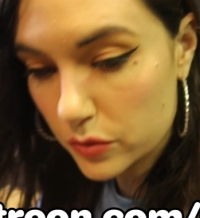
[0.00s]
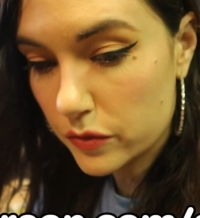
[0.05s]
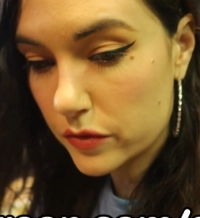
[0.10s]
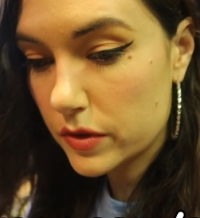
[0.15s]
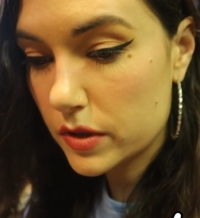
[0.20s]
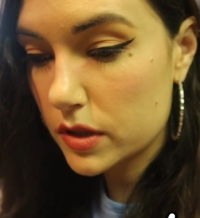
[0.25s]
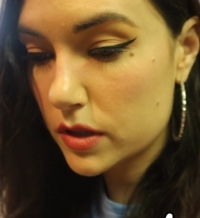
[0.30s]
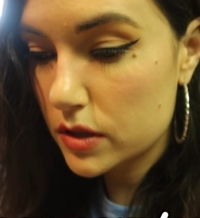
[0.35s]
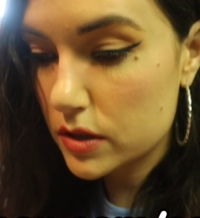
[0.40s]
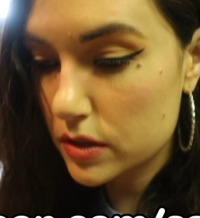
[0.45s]

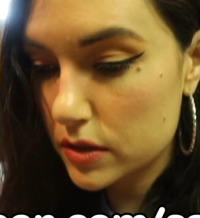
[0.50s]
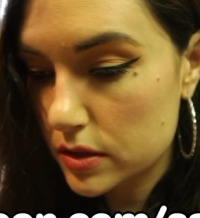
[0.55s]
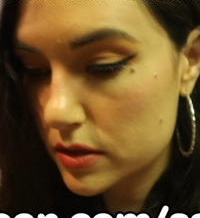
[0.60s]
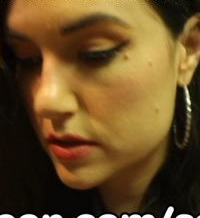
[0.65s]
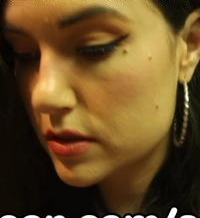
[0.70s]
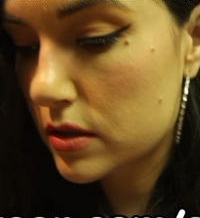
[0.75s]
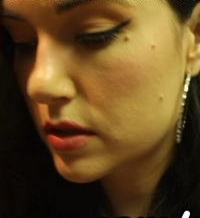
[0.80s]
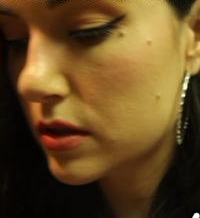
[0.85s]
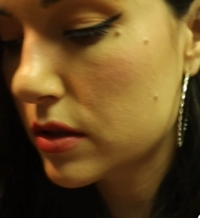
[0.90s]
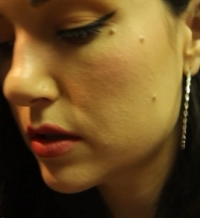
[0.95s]
in
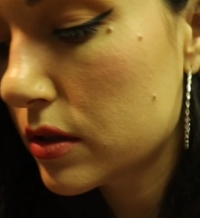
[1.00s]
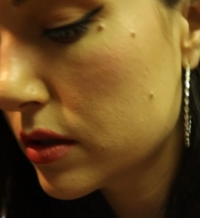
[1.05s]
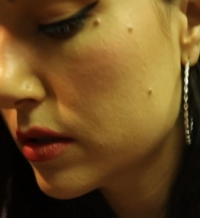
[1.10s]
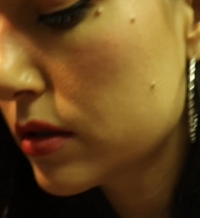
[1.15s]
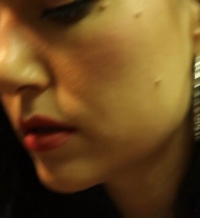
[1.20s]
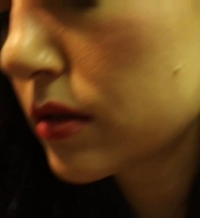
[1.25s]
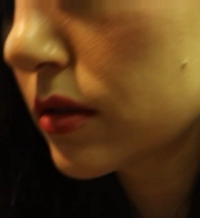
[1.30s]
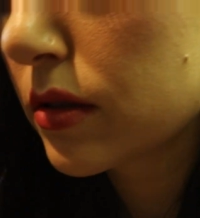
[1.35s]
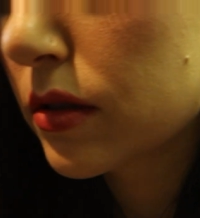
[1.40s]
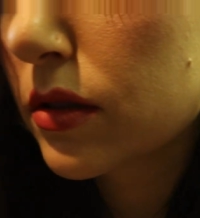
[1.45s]
action
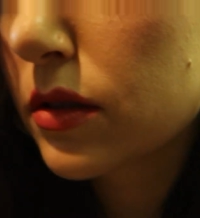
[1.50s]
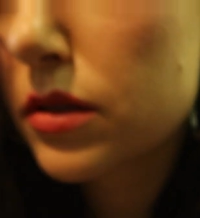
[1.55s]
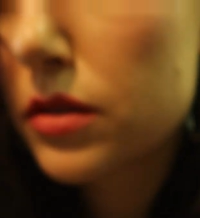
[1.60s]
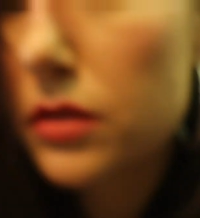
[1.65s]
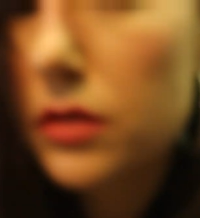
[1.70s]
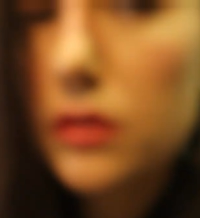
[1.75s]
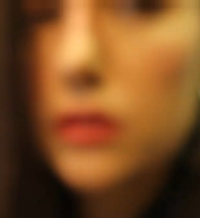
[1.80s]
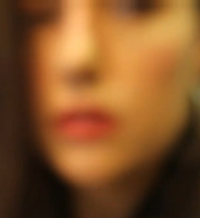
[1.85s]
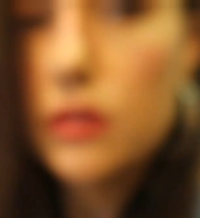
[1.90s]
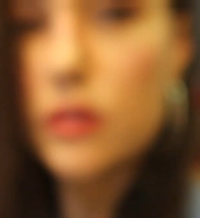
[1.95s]
stream
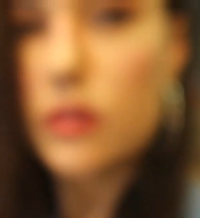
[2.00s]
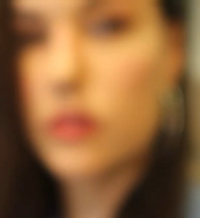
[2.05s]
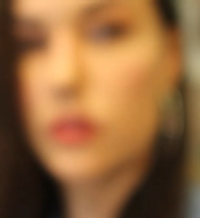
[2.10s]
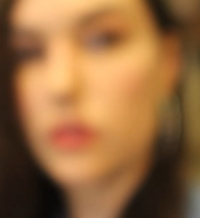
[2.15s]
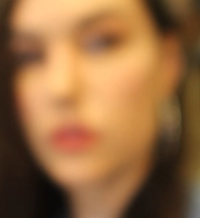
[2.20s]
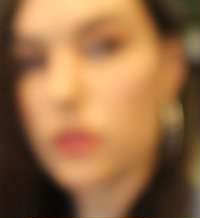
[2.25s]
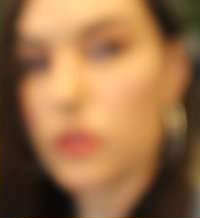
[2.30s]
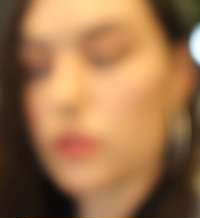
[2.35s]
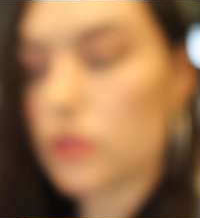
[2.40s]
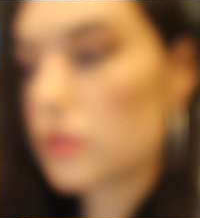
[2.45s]
on
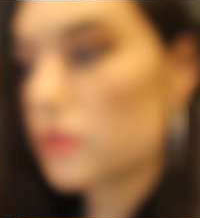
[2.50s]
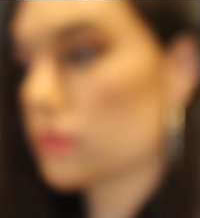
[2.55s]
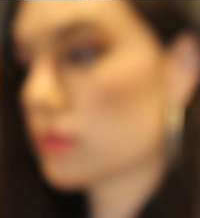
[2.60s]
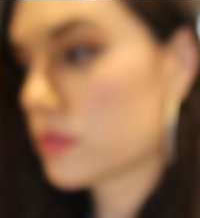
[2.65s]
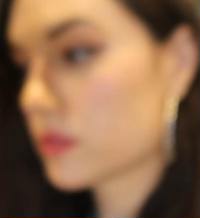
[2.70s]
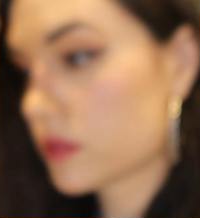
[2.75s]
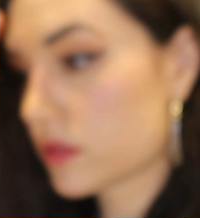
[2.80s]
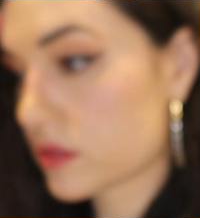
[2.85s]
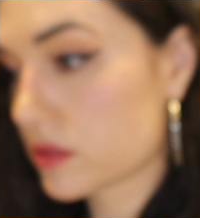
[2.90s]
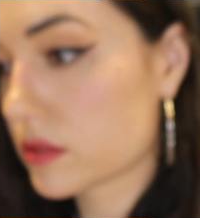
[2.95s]
Discord
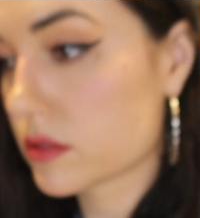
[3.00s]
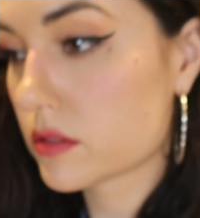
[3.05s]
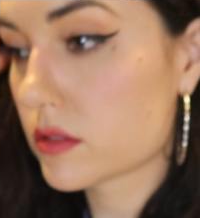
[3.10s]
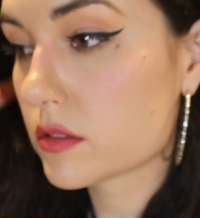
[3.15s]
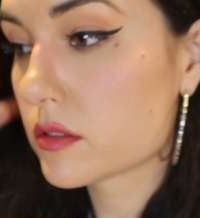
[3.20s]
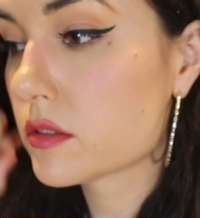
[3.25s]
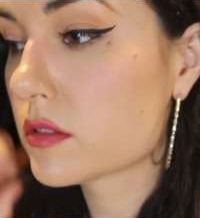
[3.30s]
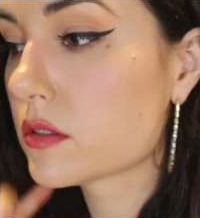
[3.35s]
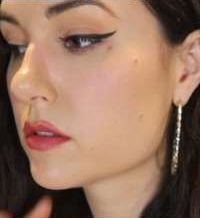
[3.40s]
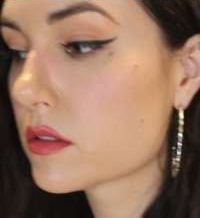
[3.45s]
of my
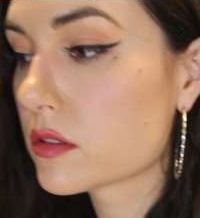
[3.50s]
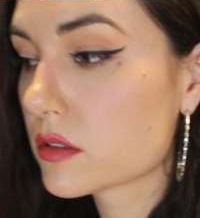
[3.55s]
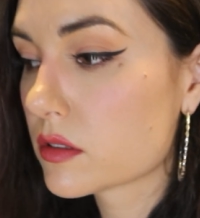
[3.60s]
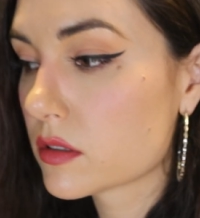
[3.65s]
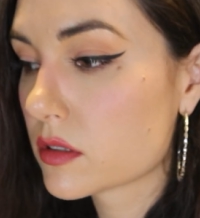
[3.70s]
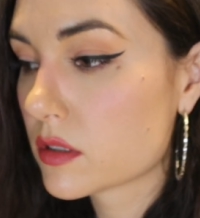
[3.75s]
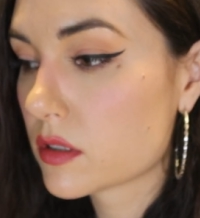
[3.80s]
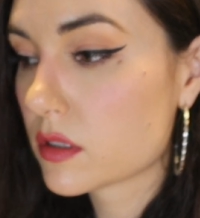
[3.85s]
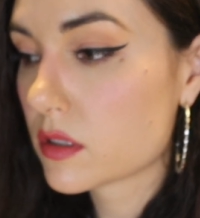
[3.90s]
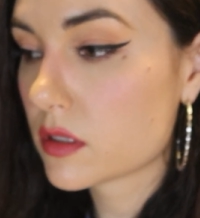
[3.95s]
secret sauce that will
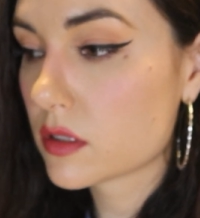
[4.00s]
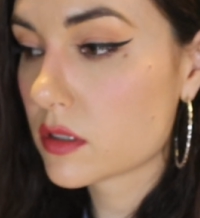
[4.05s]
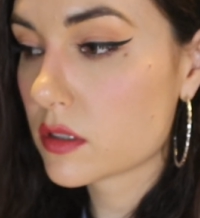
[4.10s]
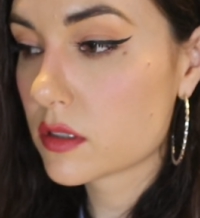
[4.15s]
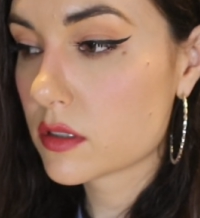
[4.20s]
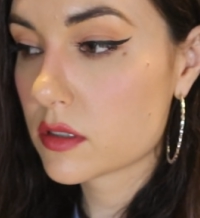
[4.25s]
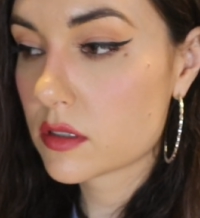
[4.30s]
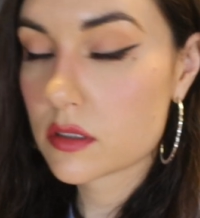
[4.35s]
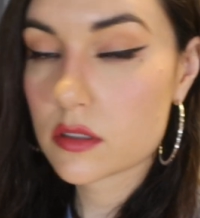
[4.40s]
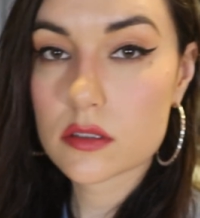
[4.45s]
be going on
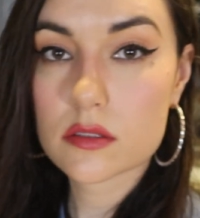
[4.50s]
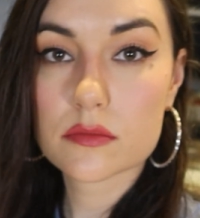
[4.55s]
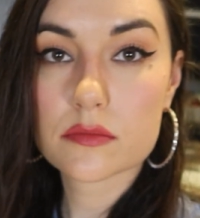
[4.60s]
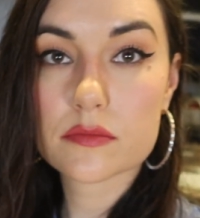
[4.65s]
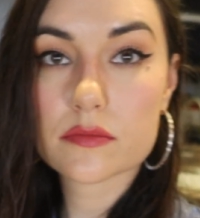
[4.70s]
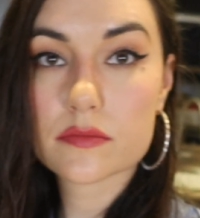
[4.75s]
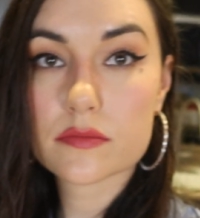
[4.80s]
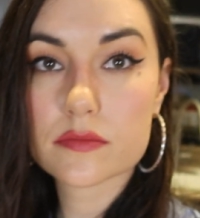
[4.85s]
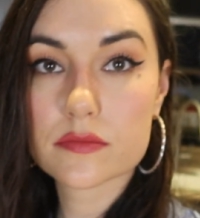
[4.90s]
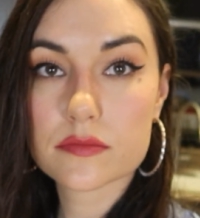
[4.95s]
YouTube. So
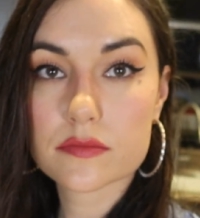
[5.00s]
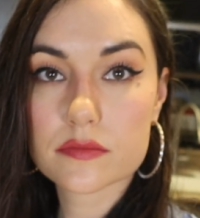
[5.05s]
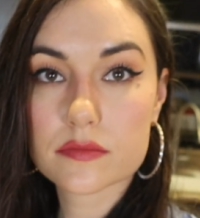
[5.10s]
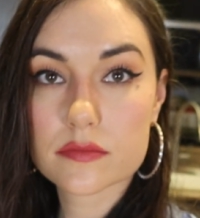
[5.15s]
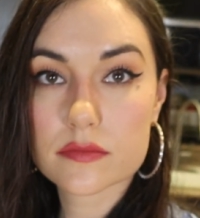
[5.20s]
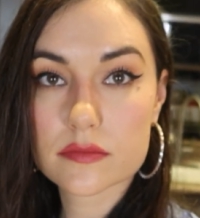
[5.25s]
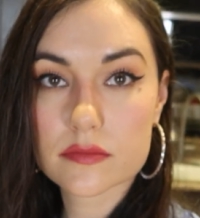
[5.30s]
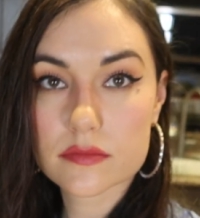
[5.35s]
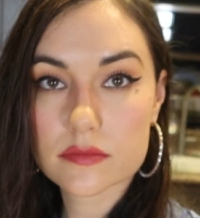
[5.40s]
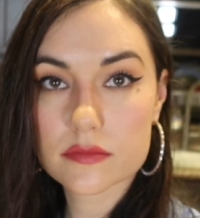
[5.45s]
that didn't
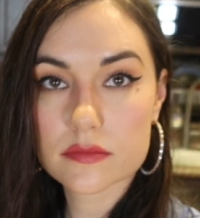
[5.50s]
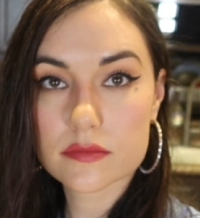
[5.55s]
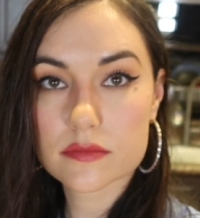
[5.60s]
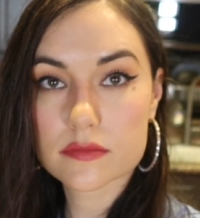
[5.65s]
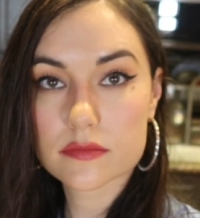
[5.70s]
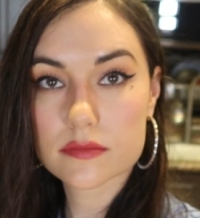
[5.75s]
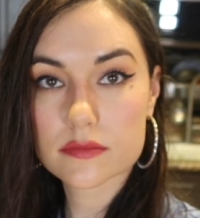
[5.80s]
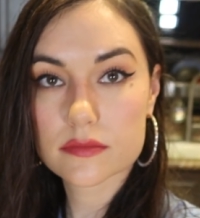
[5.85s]
stream live, but I